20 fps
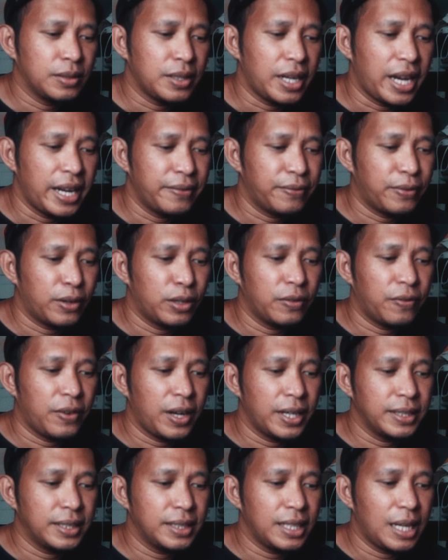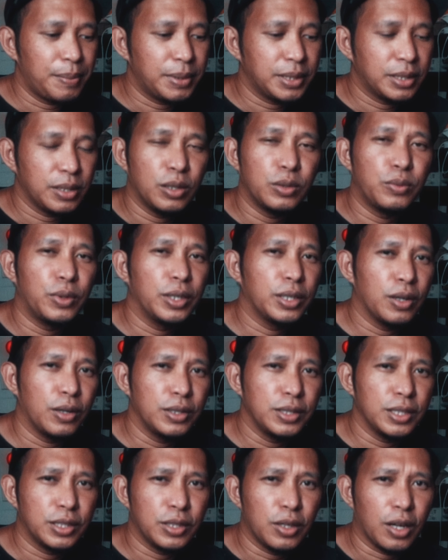And for our final episode, we're
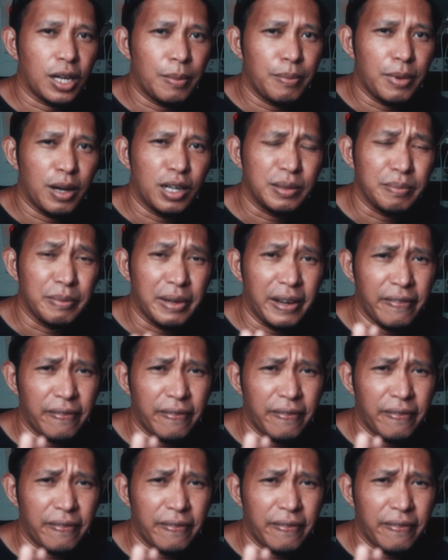going to talk about my